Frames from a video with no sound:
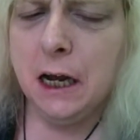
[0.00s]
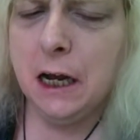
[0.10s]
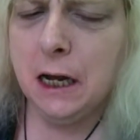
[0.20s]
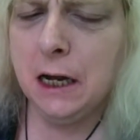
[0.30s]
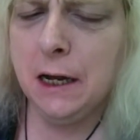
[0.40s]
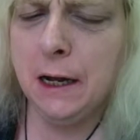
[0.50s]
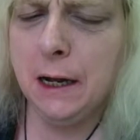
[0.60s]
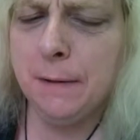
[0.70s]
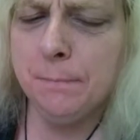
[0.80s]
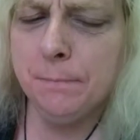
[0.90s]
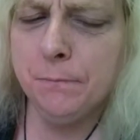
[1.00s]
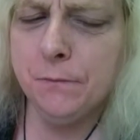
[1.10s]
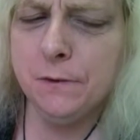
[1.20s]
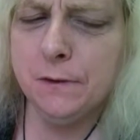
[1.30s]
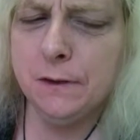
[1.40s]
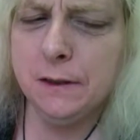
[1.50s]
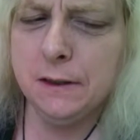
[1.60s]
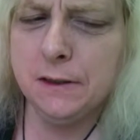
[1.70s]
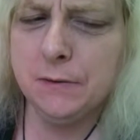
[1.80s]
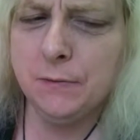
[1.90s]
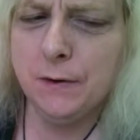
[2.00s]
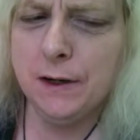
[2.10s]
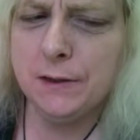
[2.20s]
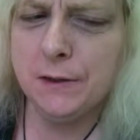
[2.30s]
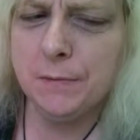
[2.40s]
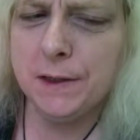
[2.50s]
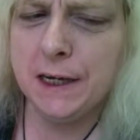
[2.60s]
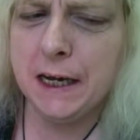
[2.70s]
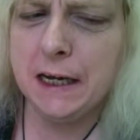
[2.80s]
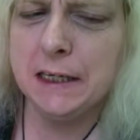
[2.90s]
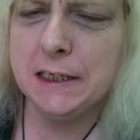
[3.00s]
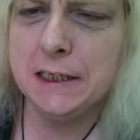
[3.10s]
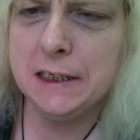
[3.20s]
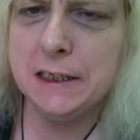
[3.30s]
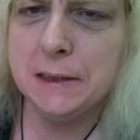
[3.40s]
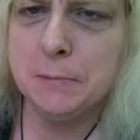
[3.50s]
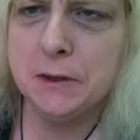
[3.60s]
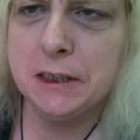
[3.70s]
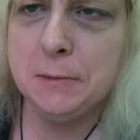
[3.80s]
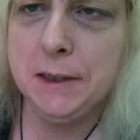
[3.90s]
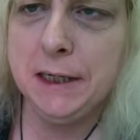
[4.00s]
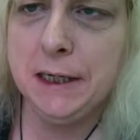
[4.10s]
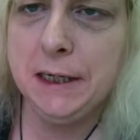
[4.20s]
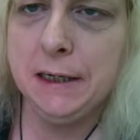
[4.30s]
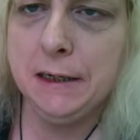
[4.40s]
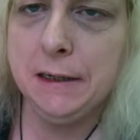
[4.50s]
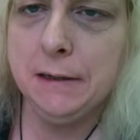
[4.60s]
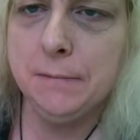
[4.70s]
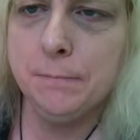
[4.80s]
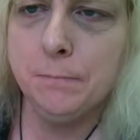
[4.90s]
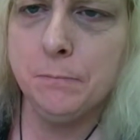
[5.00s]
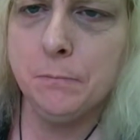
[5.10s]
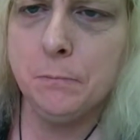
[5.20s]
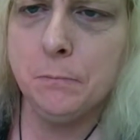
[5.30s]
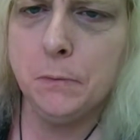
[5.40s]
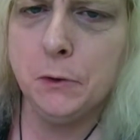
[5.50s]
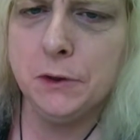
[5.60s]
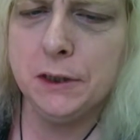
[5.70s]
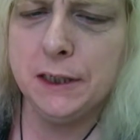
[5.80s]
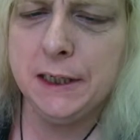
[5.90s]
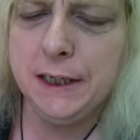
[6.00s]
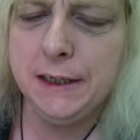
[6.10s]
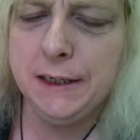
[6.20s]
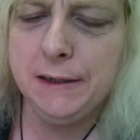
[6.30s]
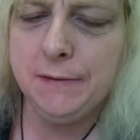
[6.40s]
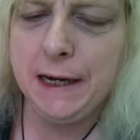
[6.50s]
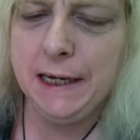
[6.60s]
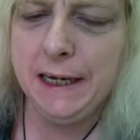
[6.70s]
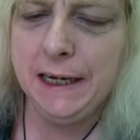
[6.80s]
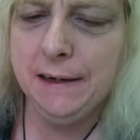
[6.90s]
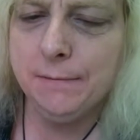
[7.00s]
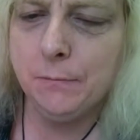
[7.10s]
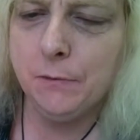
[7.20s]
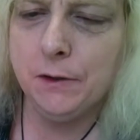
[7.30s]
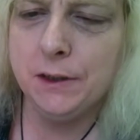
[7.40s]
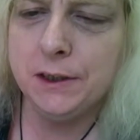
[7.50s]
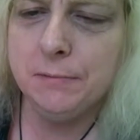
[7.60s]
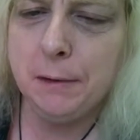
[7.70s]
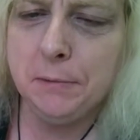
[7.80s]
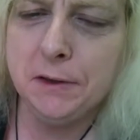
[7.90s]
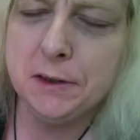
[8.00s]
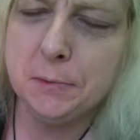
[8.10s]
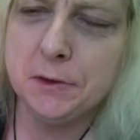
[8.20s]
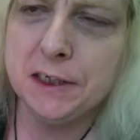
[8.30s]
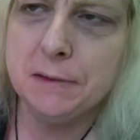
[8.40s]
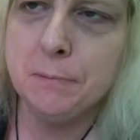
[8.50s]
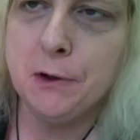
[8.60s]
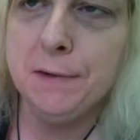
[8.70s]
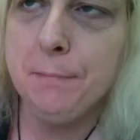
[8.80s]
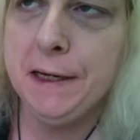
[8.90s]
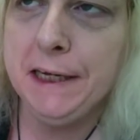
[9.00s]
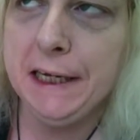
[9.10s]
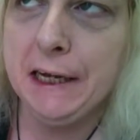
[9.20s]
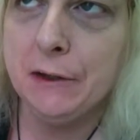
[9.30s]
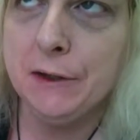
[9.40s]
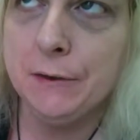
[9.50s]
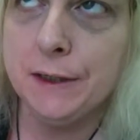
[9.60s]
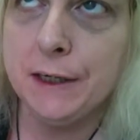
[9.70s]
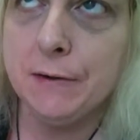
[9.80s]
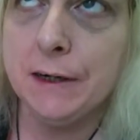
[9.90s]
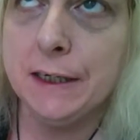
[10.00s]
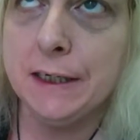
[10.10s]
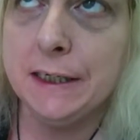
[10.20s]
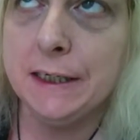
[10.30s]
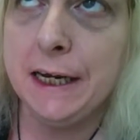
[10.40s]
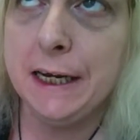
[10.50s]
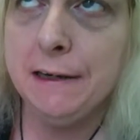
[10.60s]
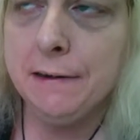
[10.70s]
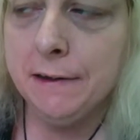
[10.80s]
Um, it's, it's overcast. It's supposed to be mostly rainy with maybe some sun peeking out a little later on in the day.